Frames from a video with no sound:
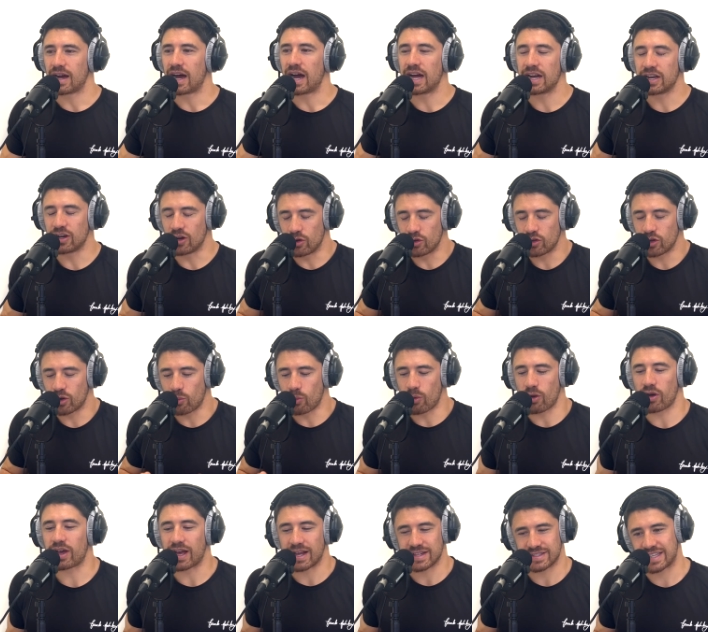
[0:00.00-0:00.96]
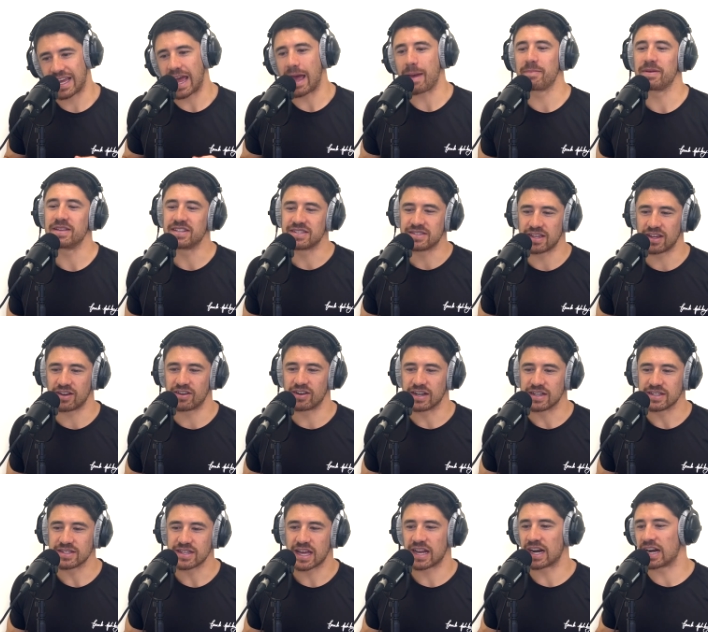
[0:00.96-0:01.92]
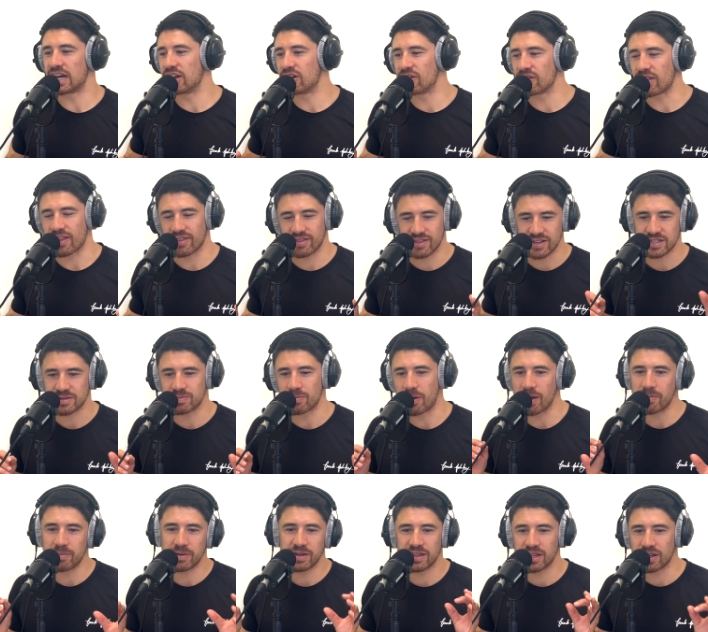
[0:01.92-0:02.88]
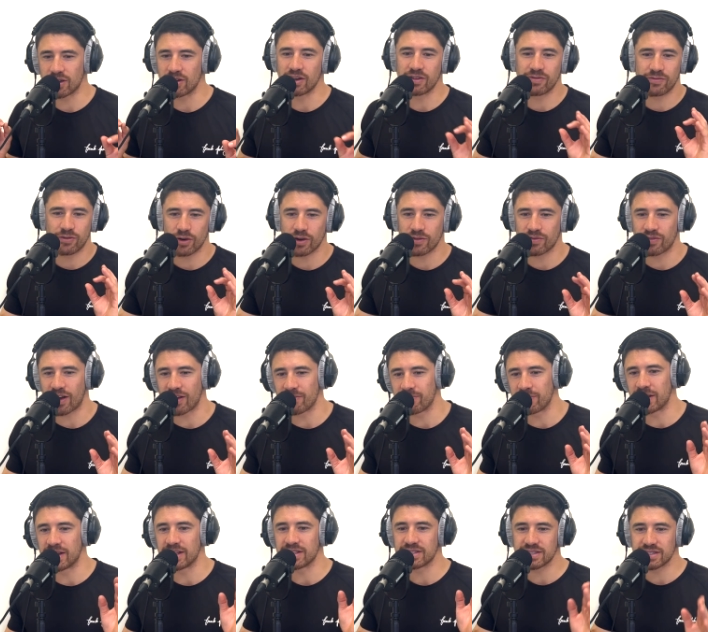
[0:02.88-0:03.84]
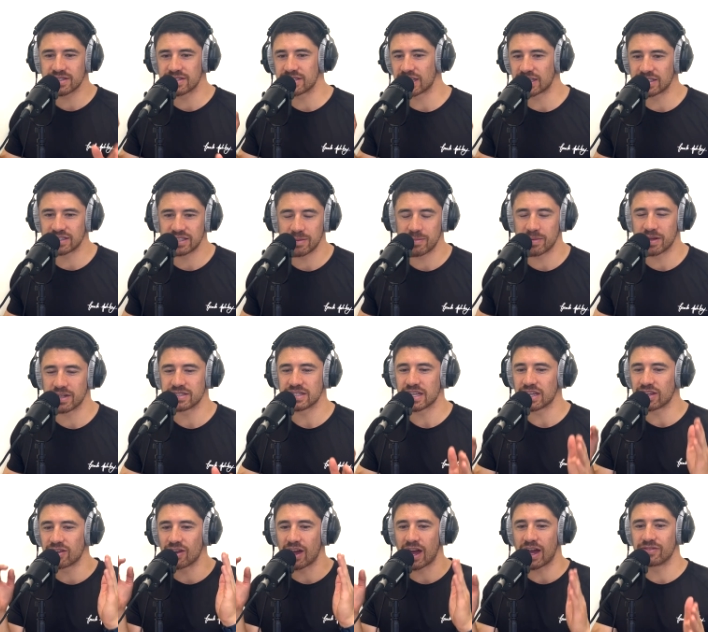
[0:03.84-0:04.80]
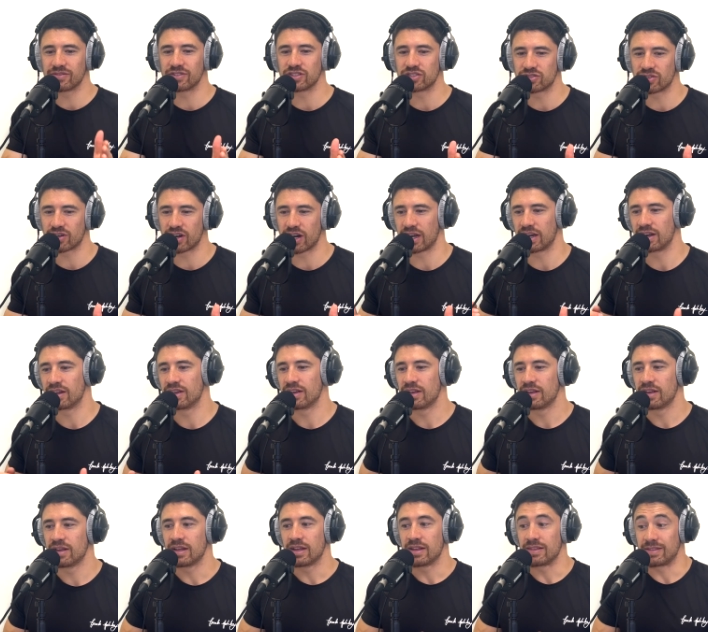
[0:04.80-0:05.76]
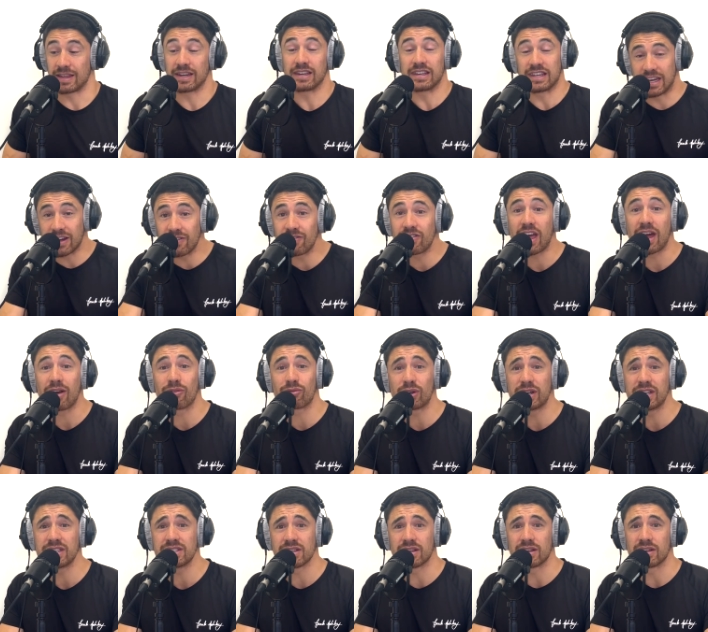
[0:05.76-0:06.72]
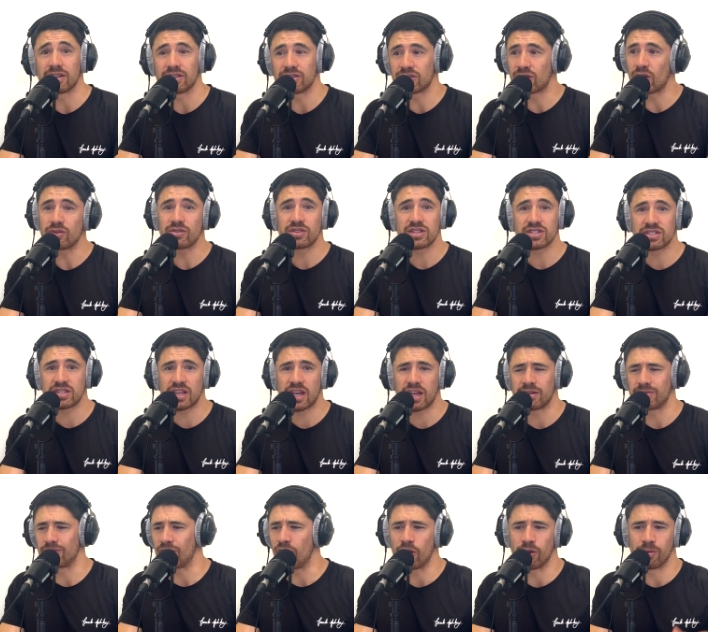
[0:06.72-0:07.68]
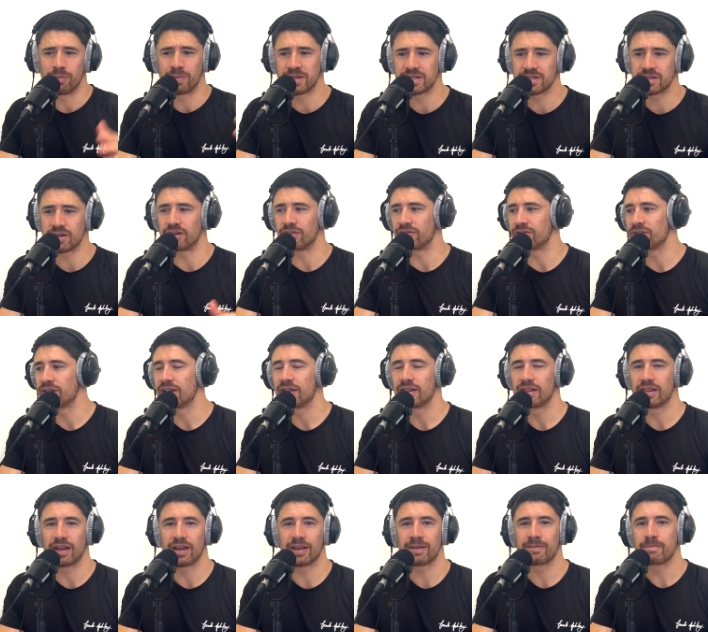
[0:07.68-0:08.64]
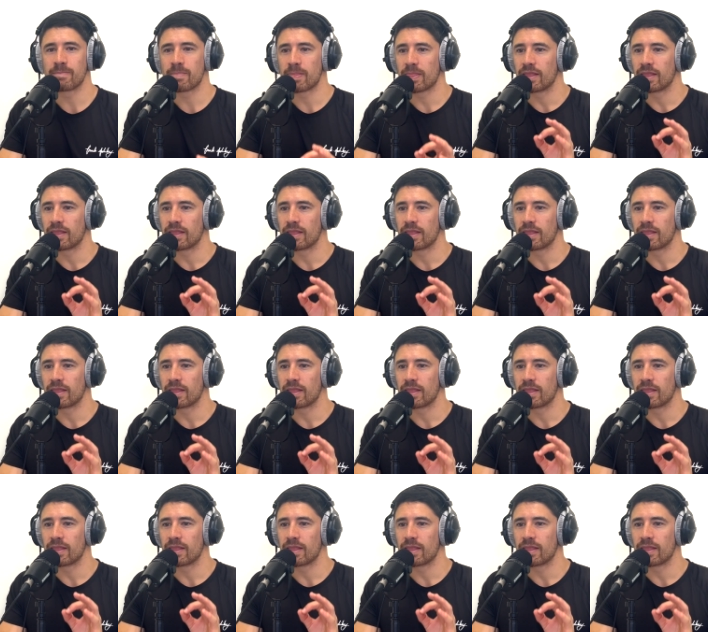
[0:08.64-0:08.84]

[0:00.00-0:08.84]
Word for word: I know your workouts can be serious, and I know that this might be the only 45 minutes, 60 minutes that you have to train. Then give that reason. Don't just say, no, piss off. Like,